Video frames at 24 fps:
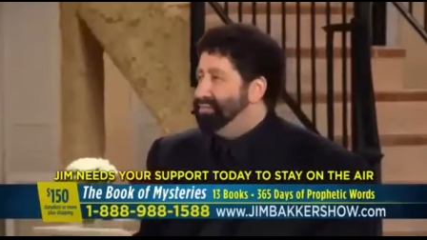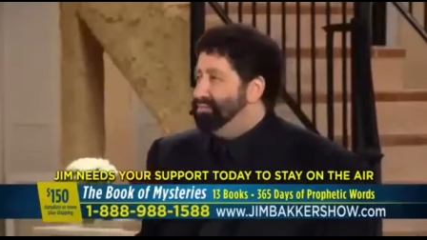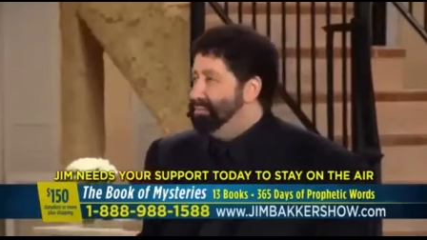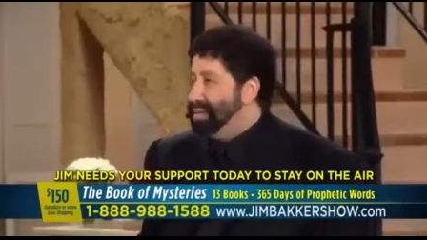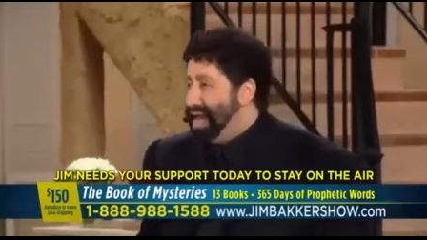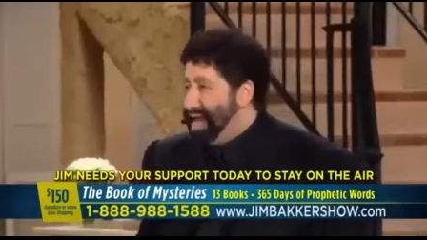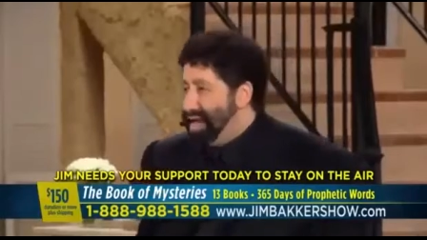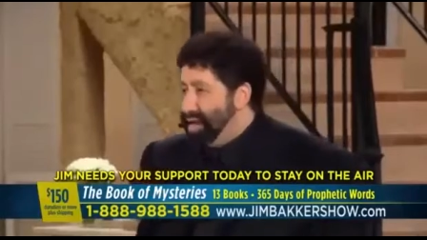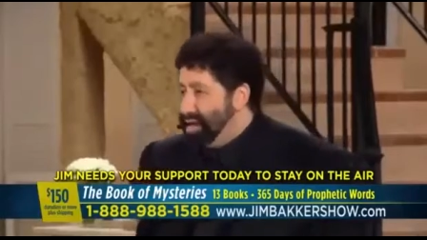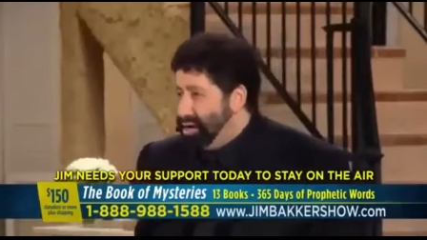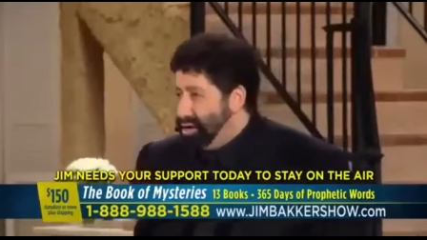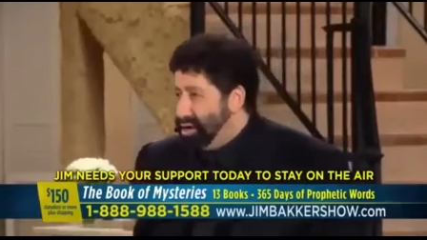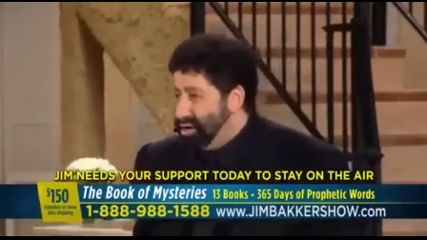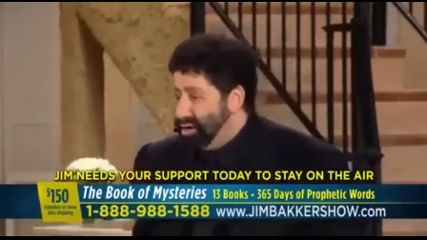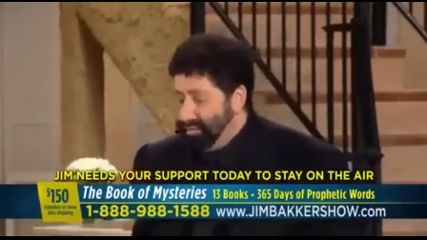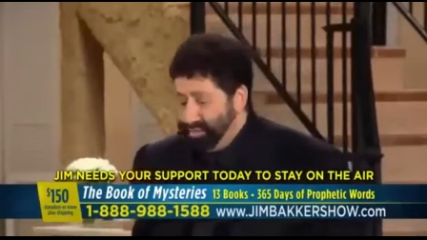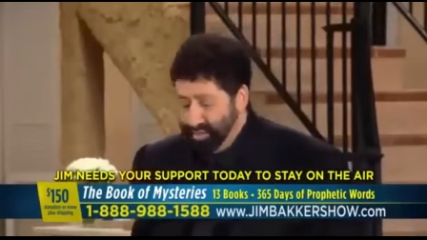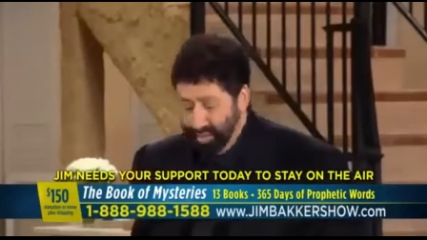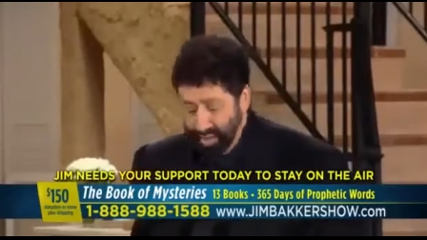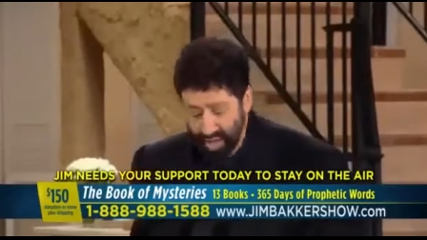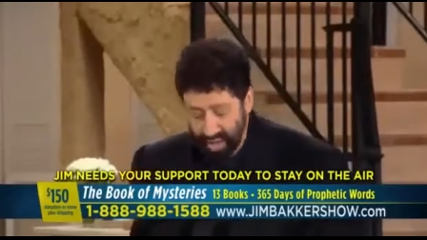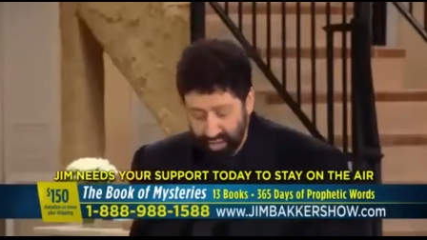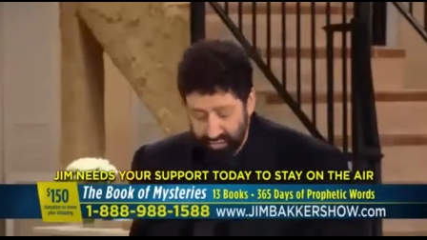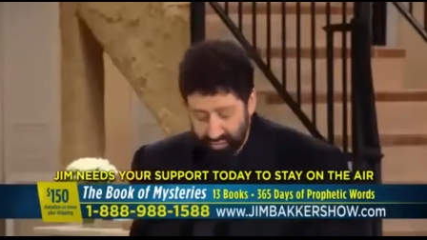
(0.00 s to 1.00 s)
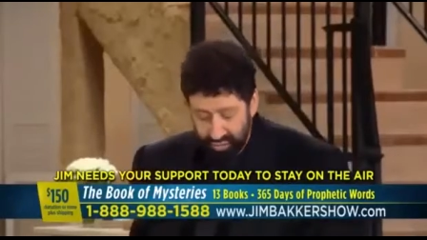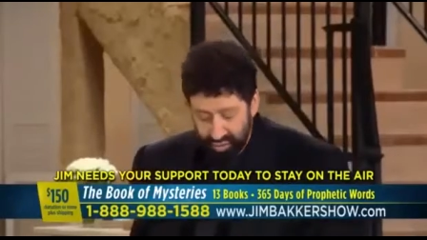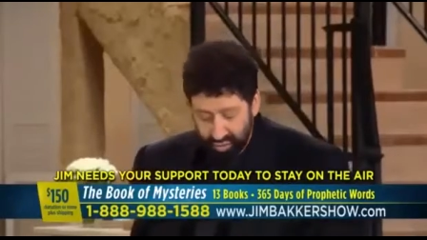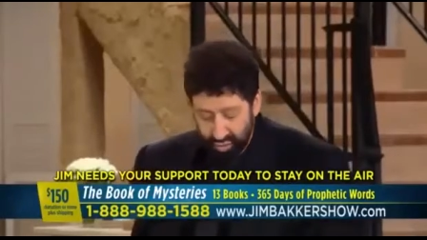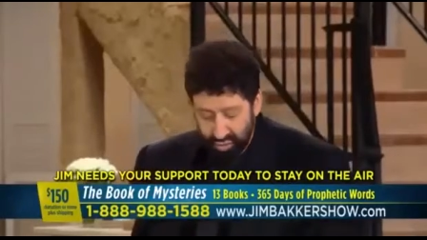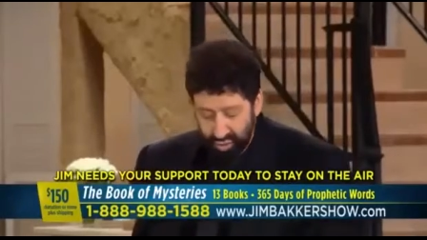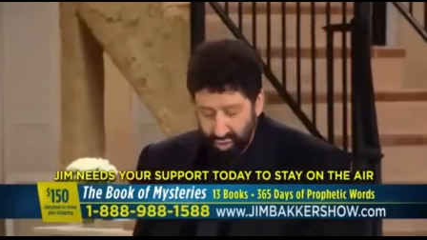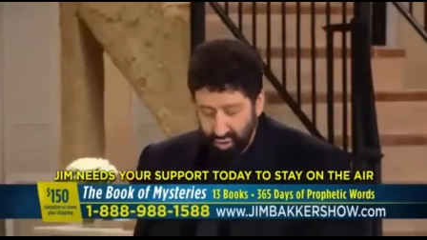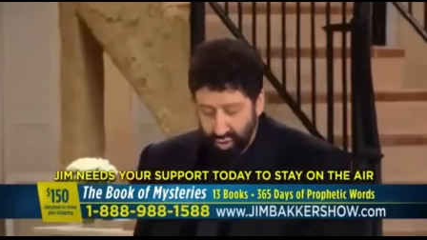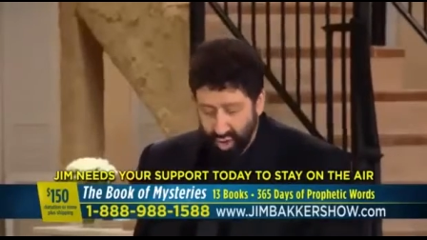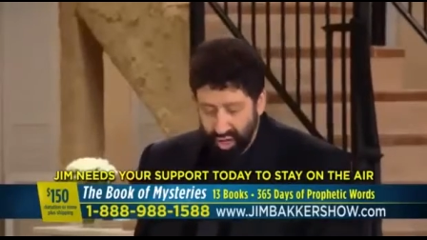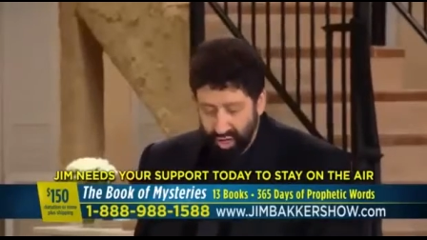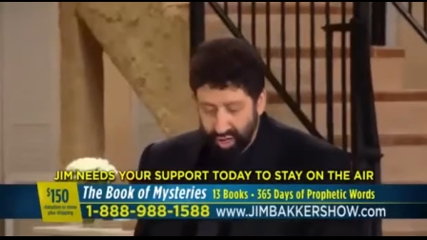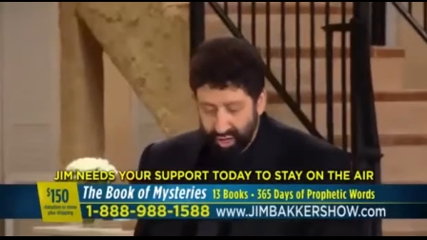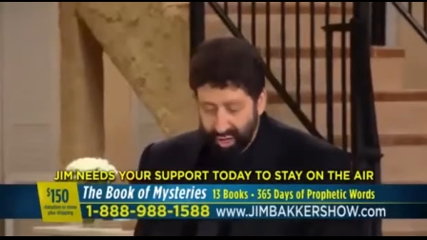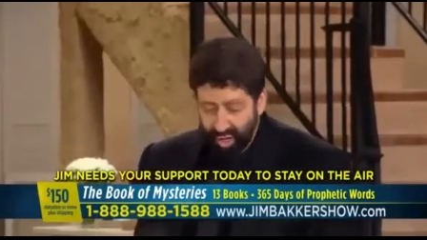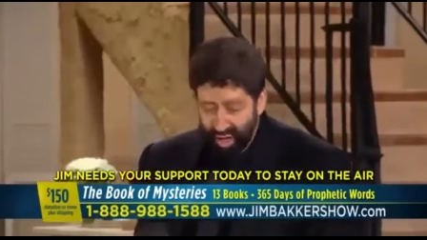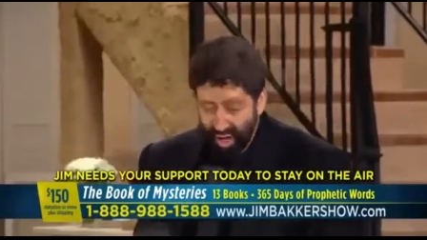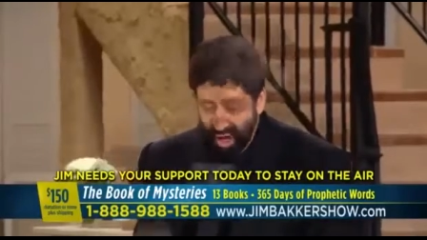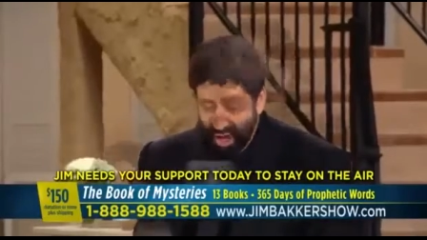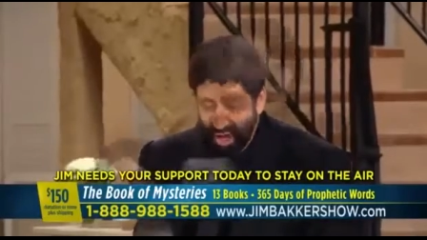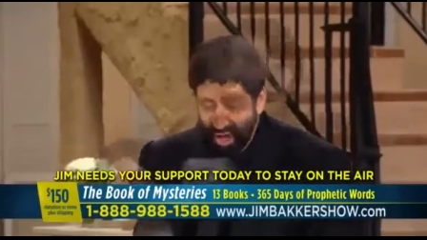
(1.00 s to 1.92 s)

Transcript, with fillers: mayor of New York.